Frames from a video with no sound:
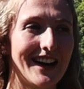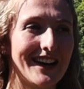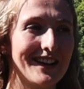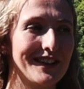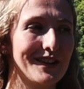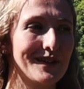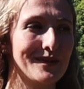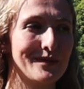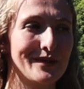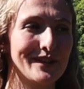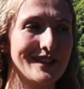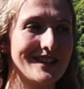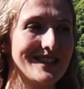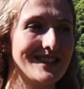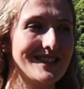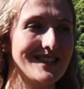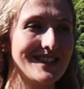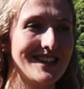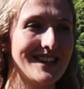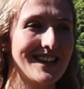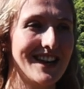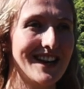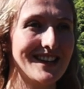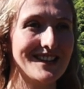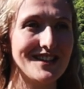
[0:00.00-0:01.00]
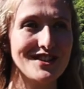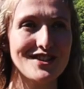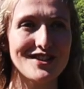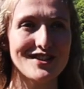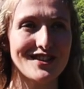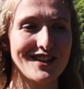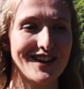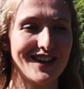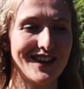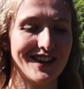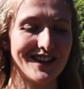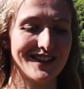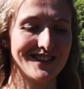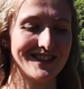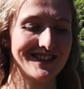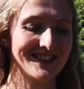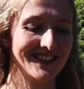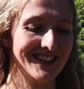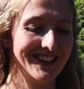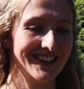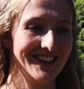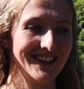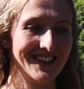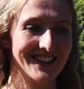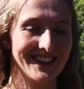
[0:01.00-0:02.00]
I don't want to see any chard,
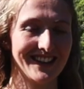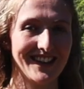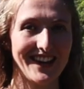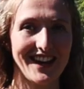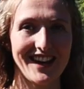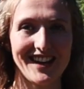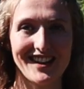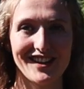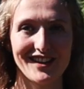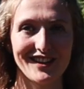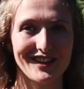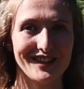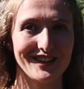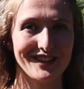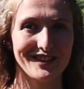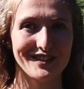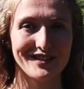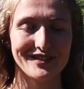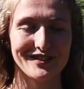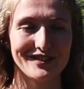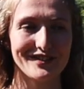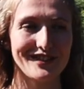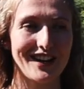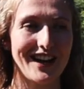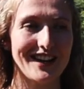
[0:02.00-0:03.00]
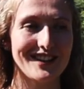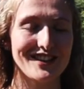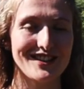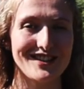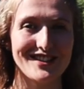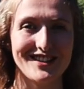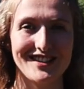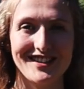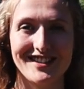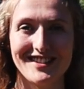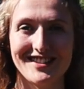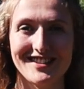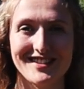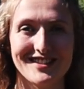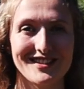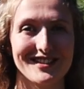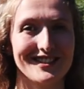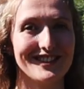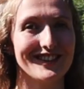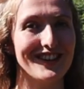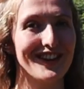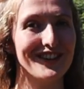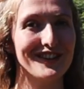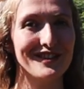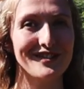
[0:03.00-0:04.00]
kale, radishes,
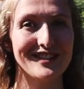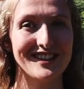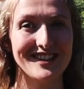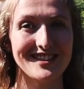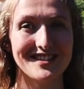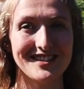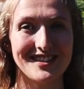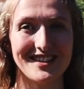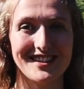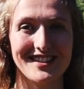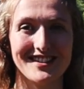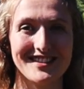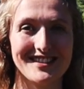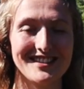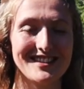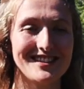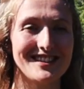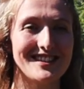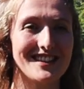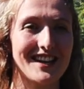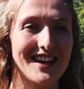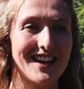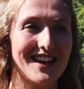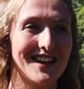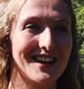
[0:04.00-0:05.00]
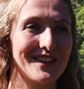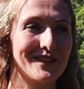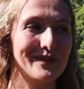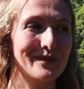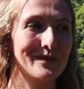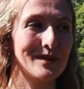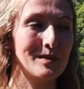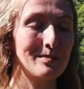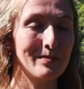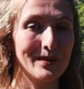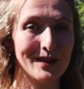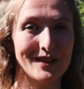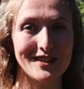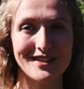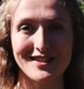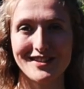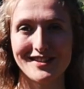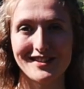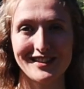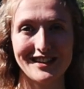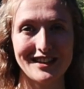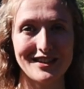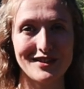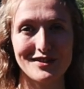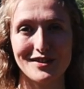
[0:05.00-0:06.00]
none of these things that we
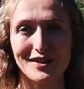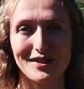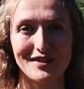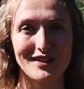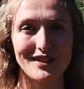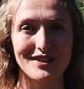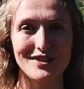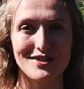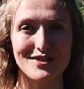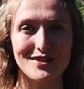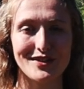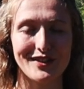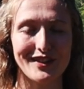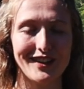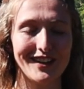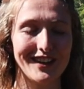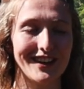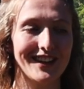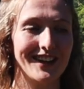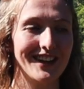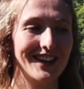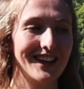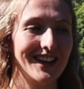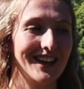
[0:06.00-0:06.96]
personally don't enjoy.